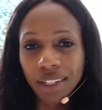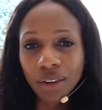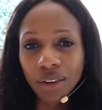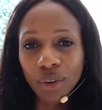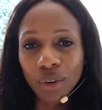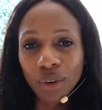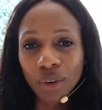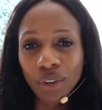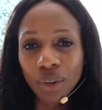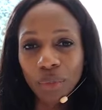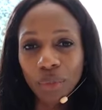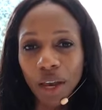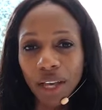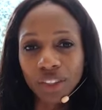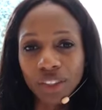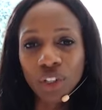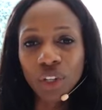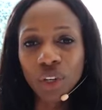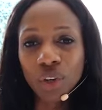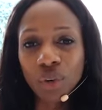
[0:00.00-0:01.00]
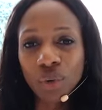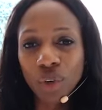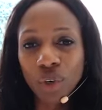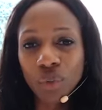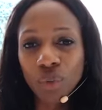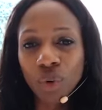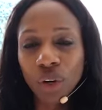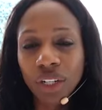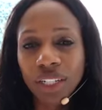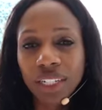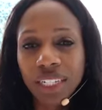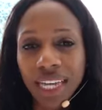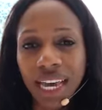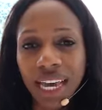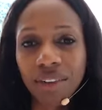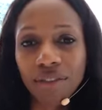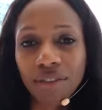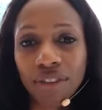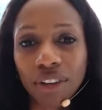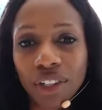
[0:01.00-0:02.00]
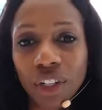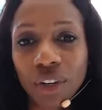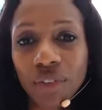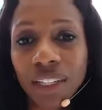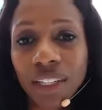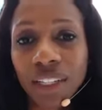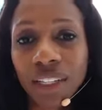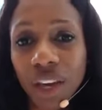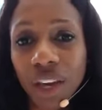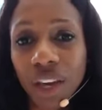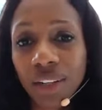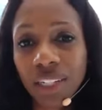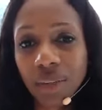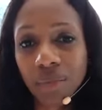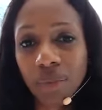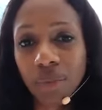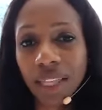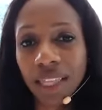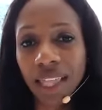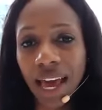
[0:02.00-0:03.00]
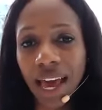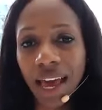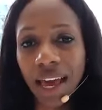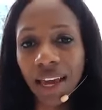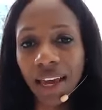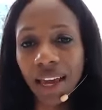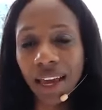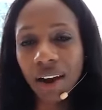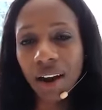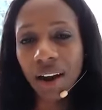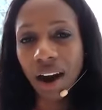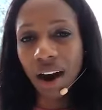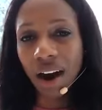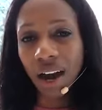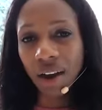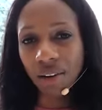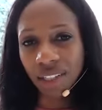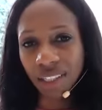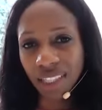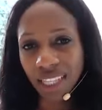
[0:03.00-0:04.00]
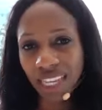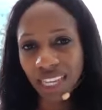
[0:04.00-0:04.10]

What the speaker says: or the person who you want to get in front of isn't going to be there. I always think